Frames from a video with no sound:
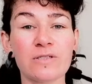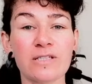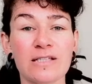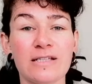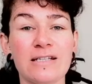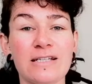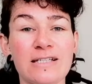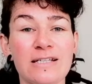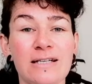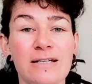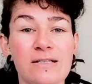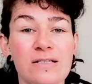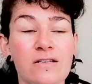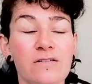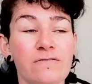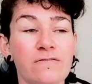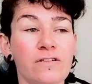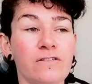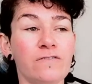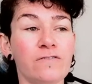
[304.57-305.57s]
in the sense
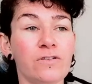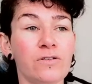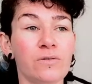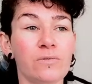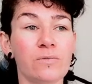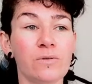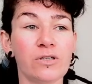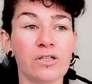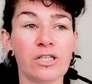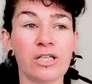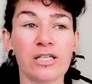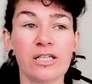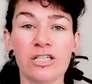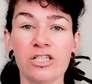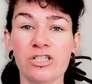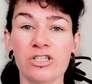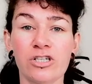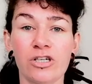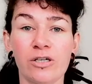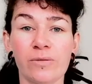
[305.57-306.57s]
of if you work in a
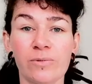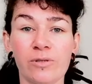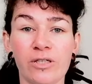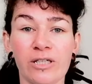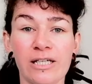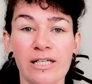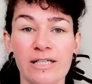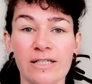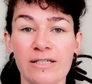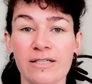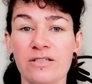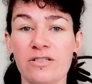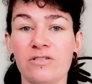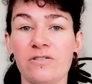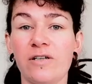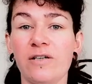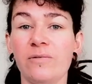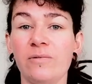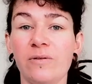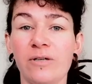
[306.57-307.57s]
job or an
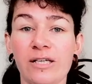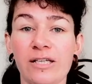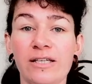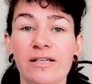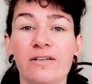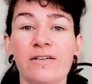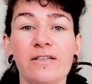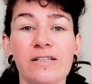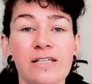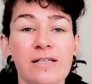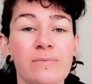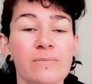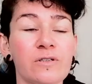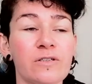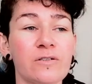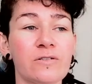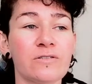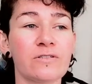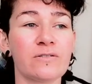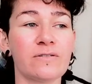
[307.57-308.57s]
industry where there are
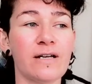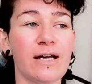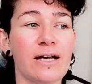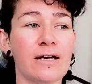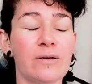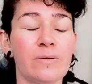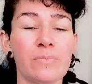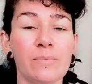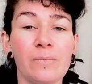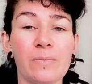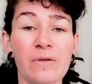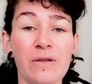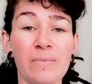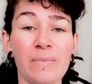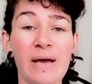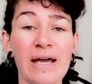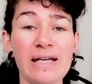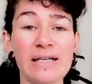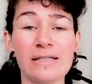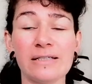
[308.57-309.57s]
chemicals around, the
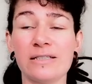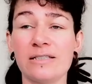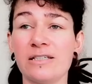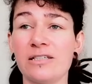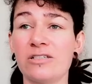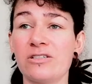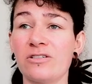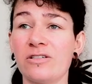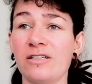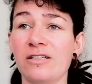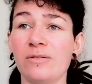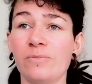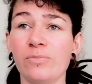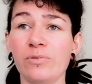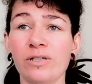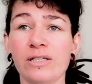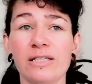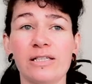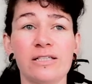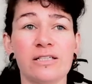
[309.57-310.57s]
paint industry, the
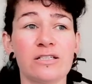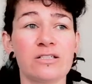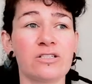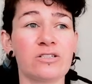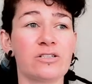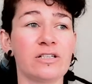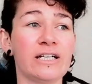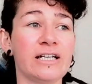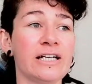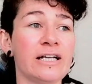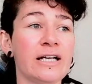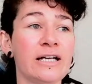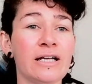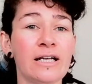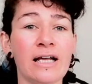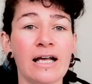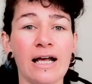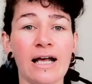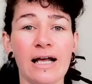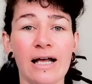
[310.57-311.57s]
brick industry,
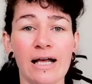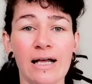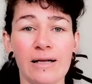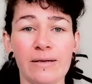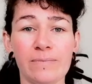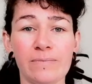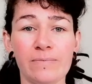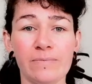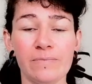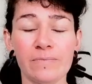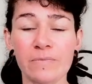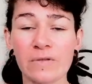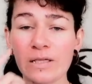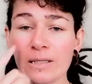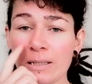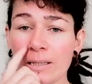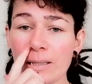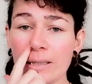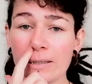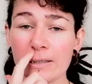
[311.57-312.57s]

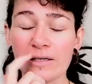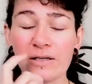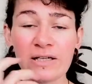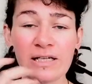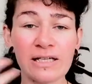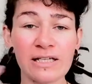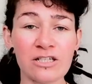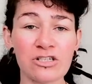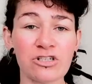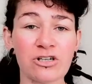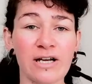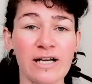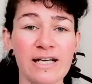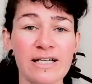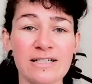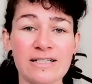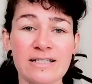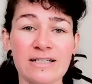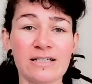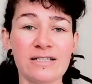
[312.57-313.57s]
any
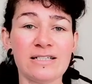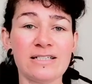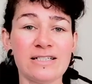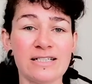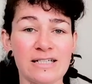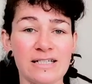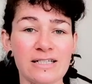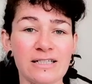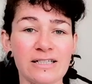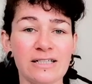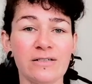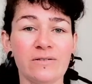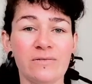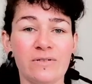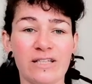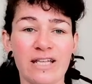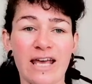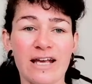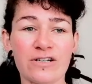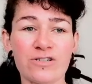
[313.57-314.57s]
trades that are dealing
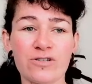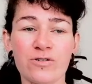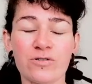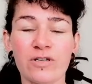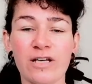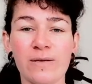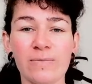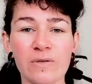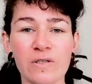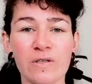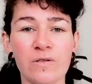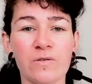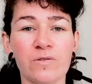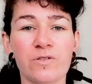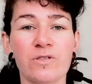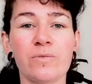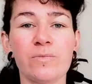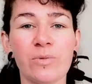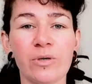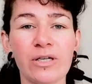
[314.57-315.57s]
with actual chemicals,
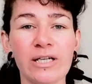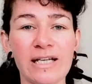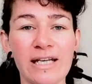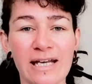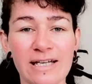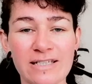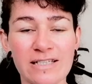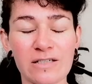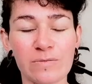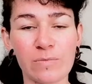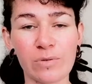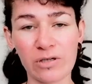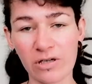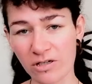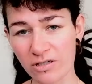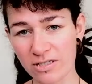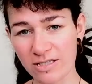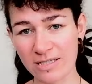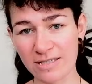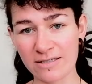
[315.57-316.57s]
your body has to
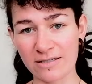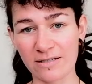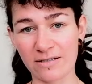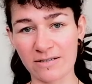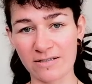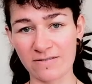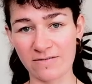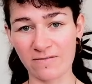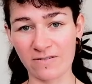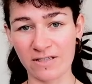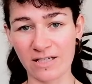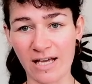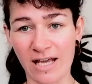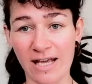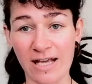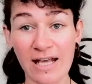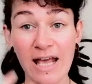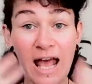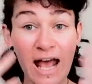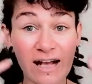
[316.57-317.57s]
process those every
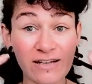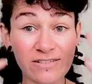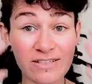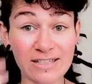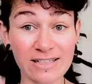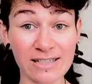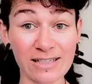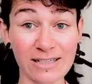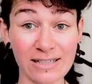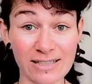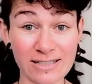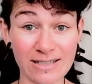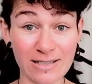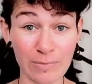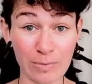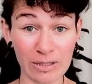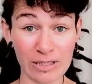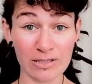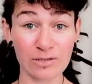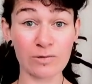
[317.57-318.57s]
day. Our skin is the
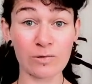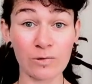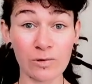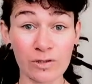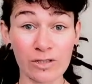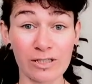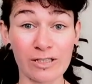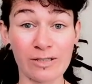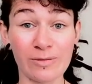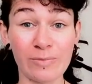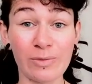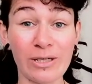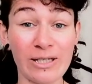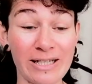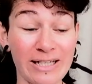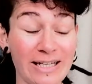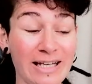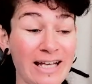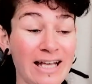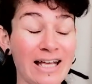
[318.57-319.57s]
biggest organ in the body.